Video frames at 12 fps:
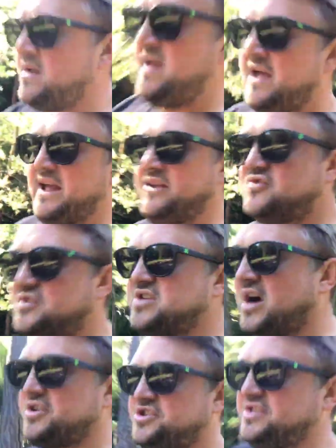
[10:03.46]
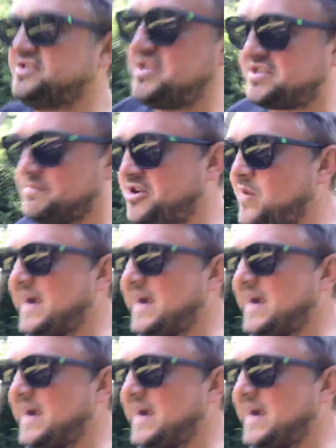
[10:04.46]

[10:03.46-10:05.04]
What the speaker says: introduction to some new